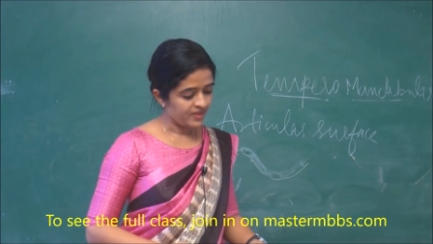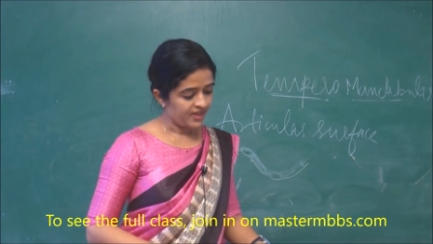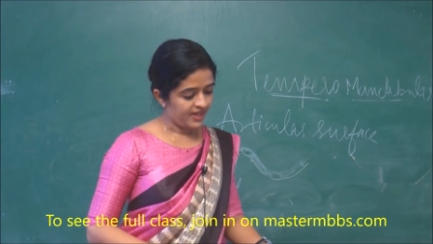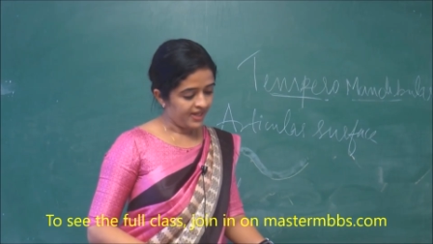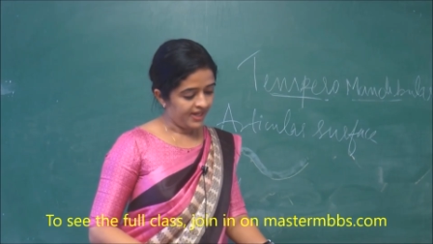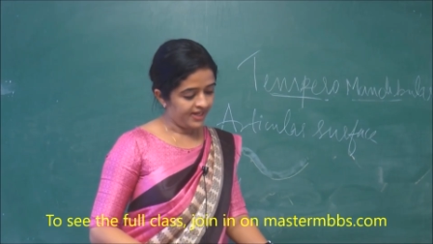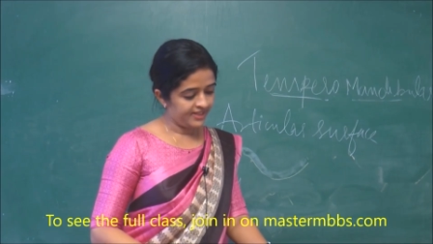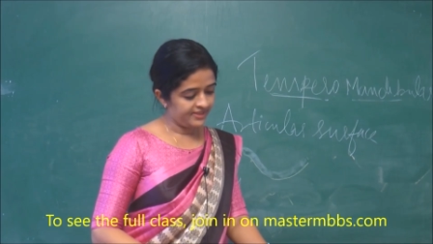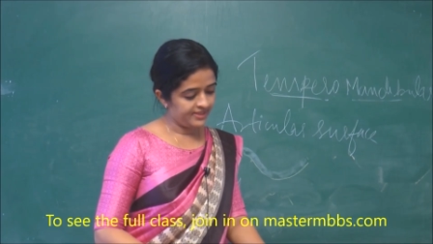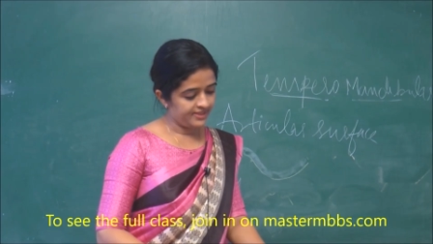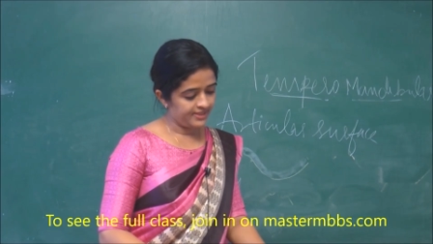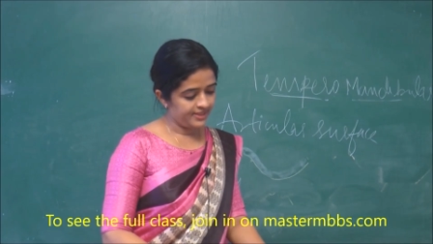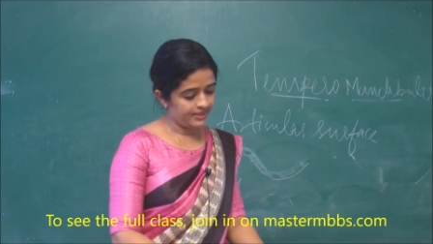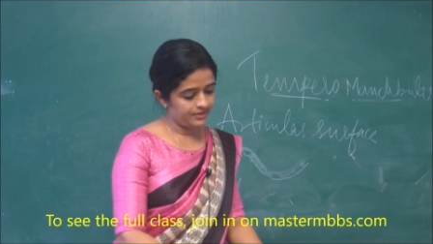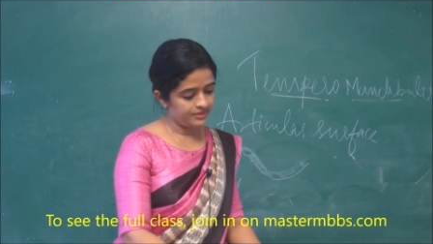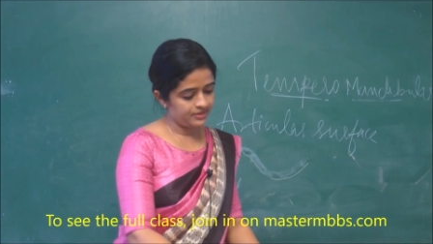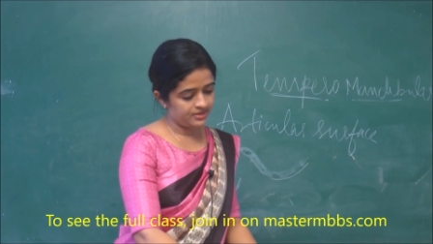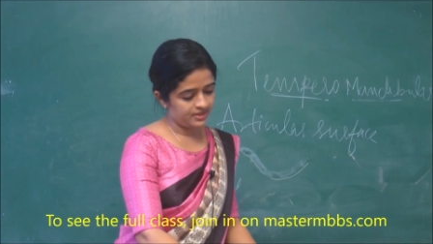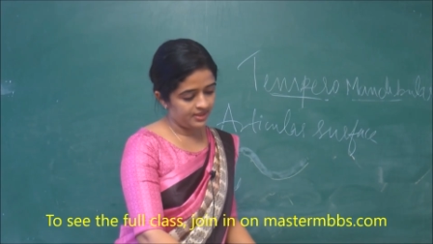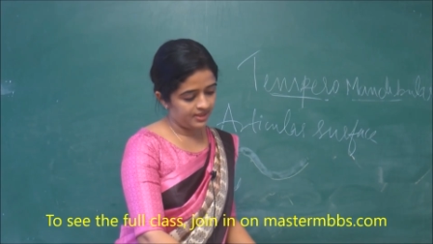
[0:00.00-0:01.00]
And the
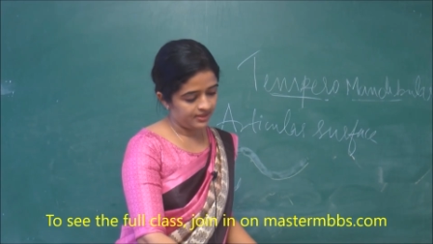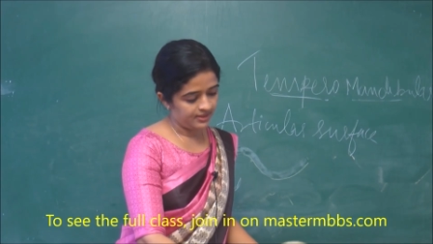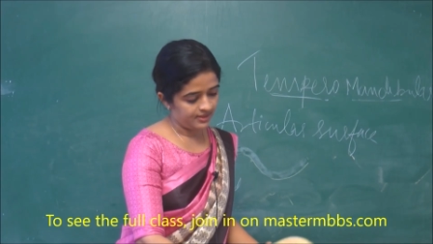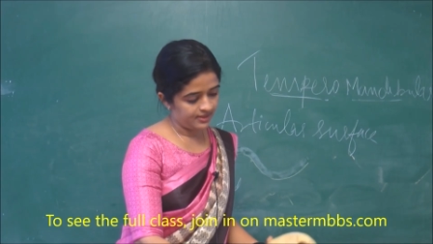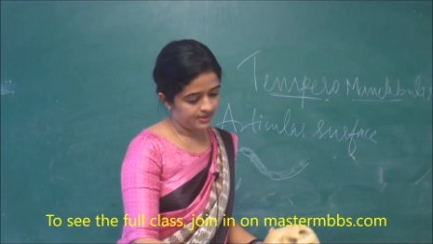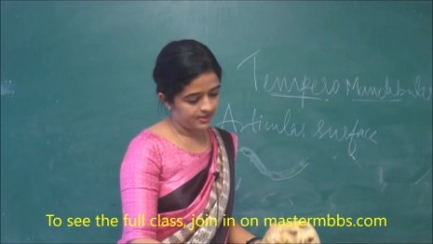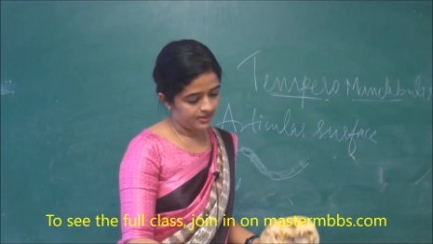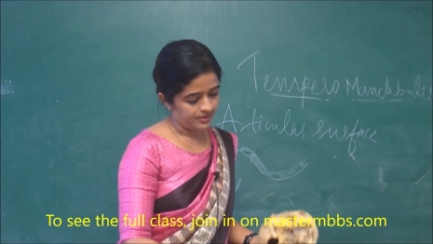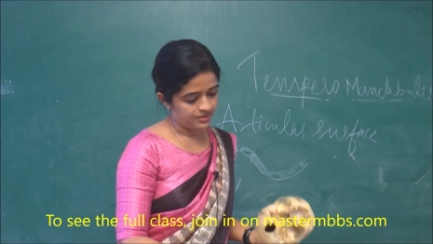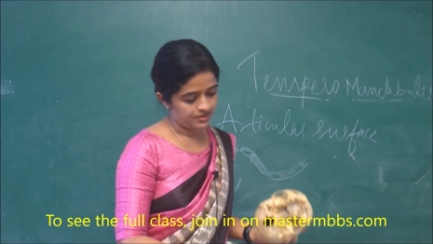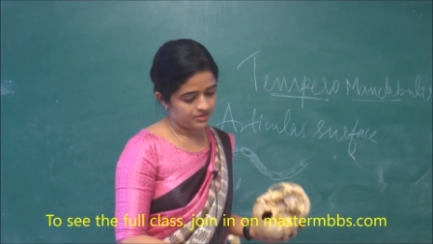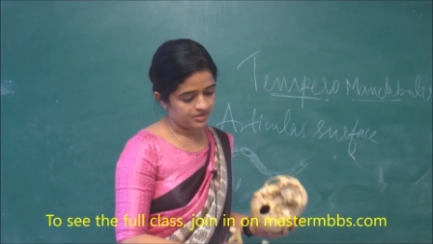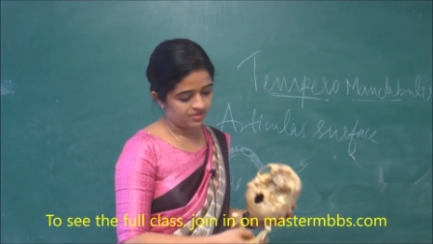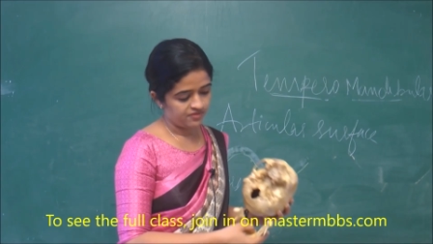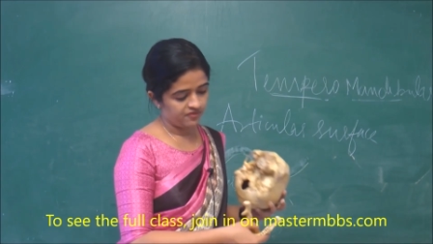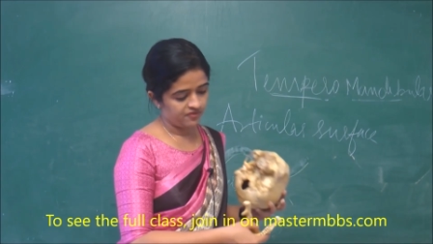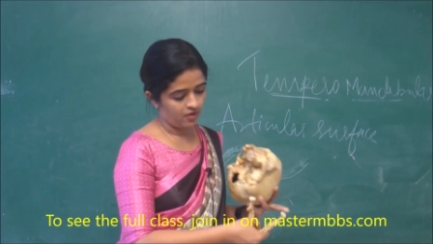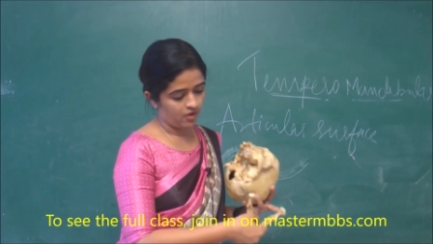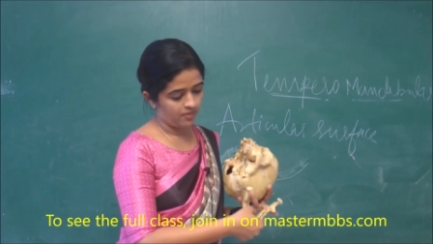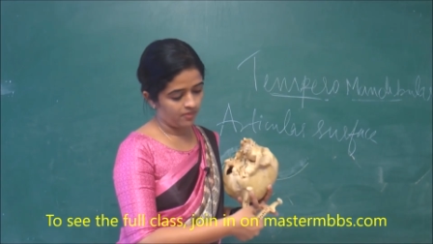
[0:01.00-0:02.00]
next thing is
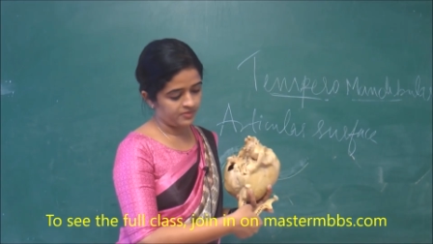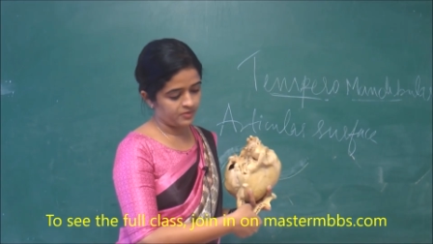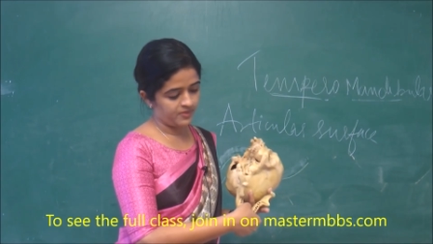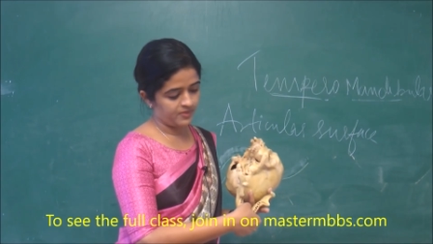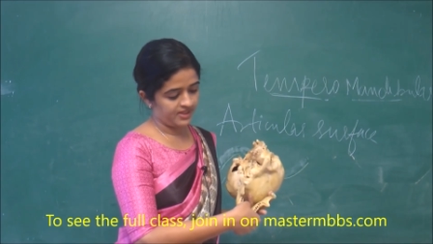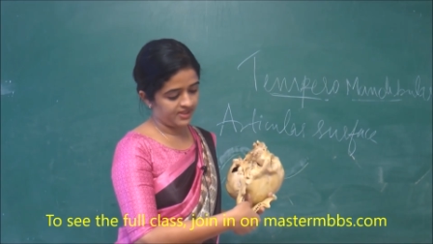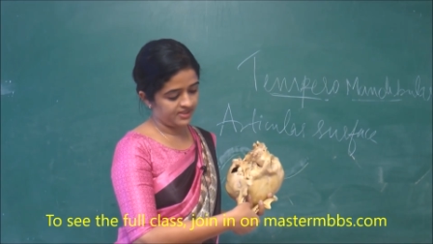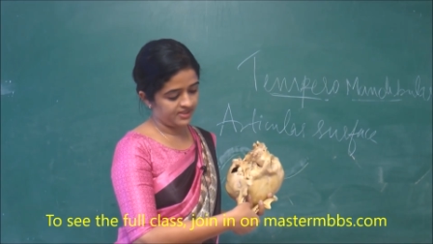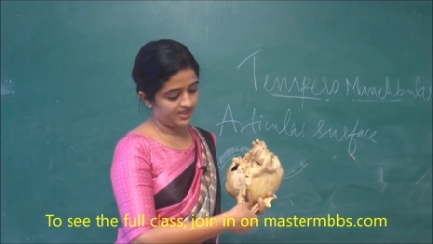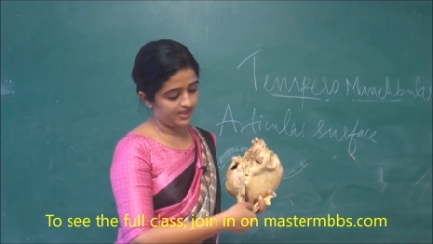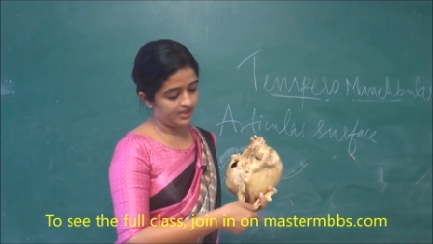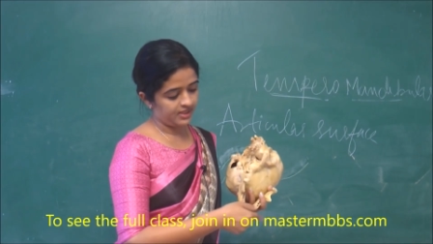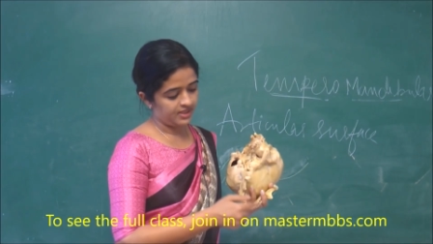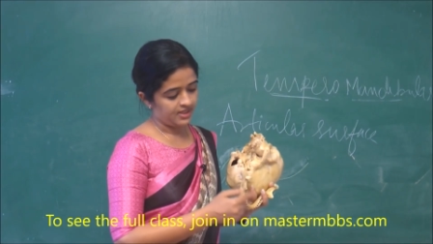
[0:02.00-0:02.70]
formed by the